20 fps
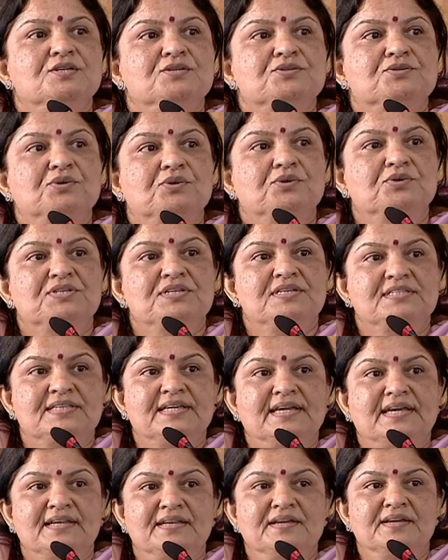So she
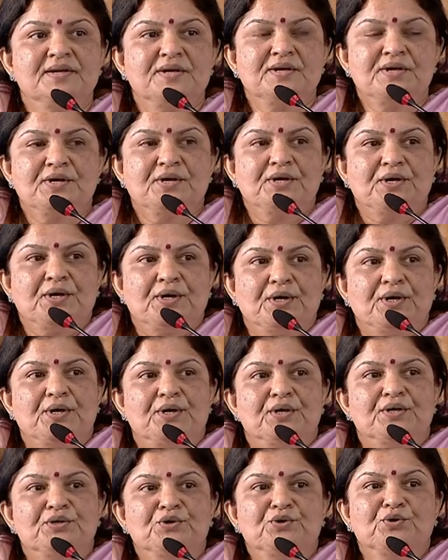said,
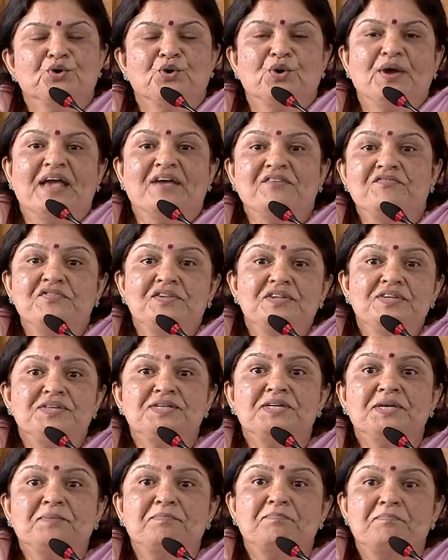you know, every
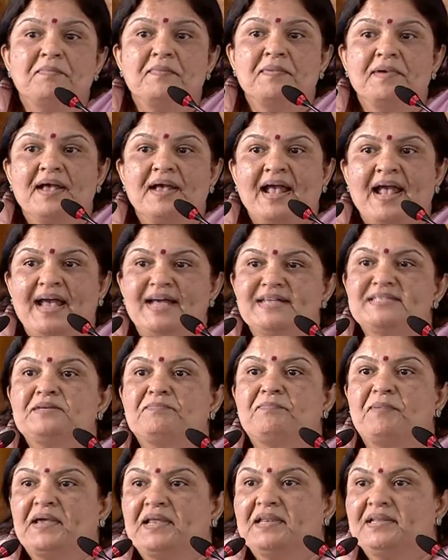ship has
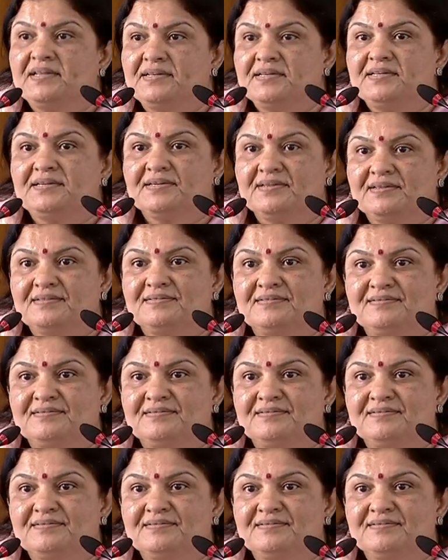a pilot.